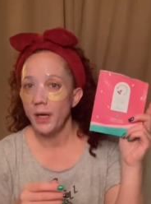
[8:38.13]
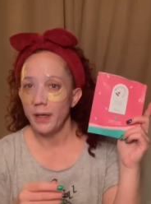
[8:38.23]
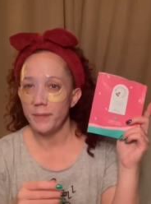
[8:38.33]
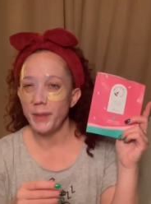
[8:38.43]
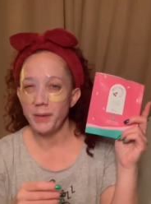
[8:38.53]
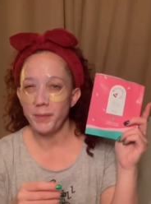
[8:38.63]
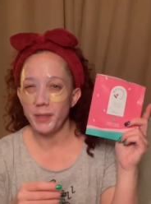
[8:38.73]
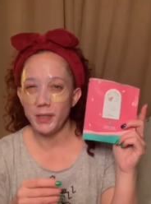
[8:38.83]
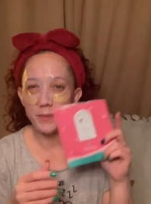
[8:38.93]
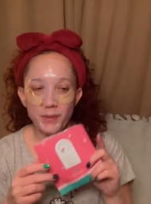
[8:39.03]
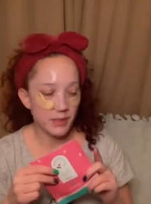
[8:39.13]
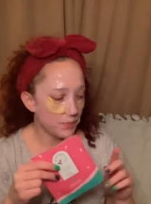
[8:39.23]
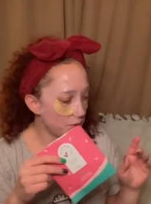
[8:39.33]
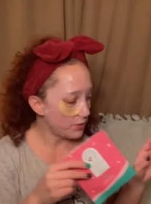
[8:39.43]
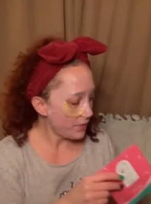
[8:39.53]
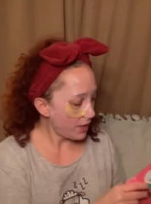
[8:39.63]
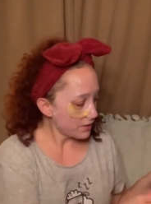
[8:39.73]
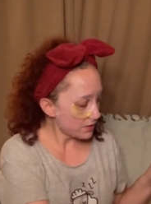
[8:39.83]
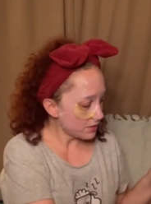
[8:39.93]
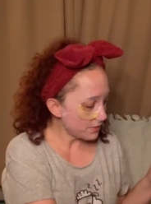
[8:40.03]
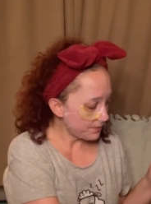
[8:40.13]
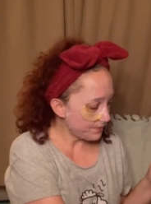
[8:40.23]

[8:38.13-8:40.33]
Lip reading: It might have been in a Bizy Beauty box.